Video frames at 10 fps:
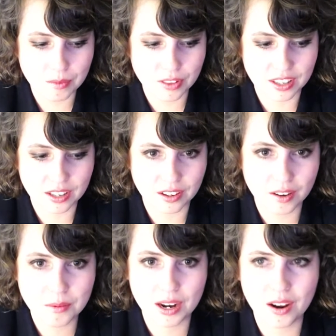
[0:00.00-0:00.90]
thinking,
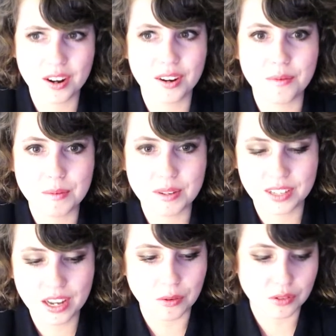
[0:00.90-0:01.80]
oh my god, I've been
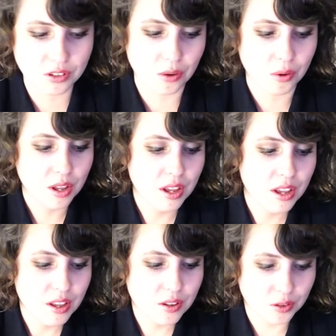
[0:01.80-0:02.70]
missing out. So
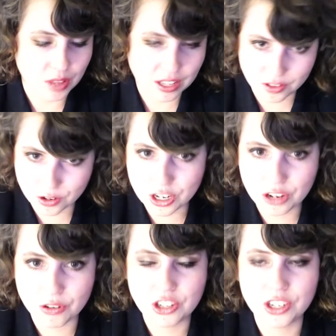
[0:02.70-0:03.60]
that's third
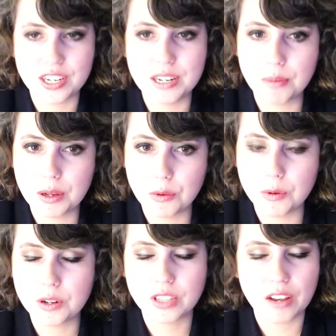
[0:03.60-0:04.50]
generation. I didn't play
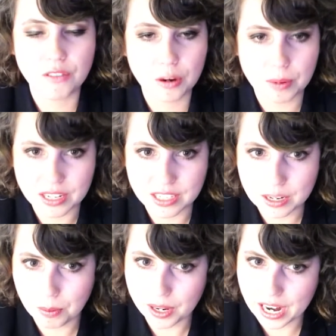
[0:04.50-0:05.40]
Ruby or Sapphire, but I
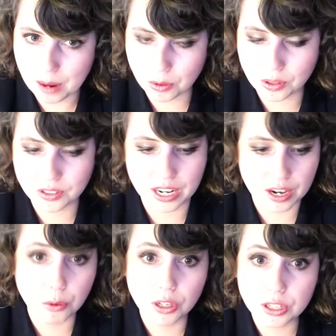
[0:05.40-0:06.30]
did play Emerald,
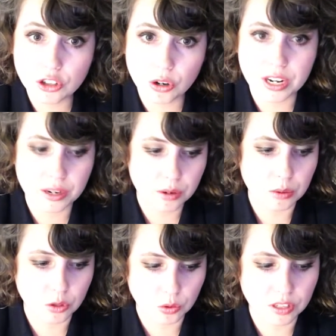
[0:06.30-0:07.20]
and I really enjoyed it.
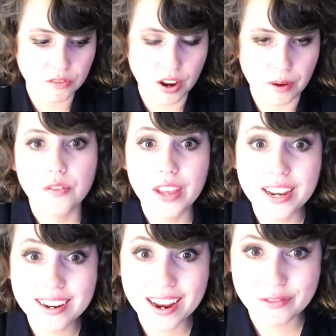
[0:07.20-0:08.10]
It was really fun.
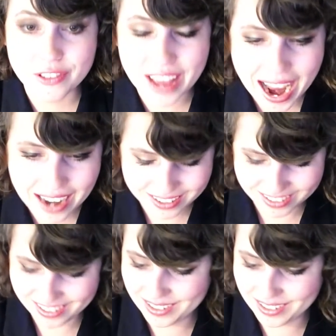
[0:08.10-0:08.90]
Then after that,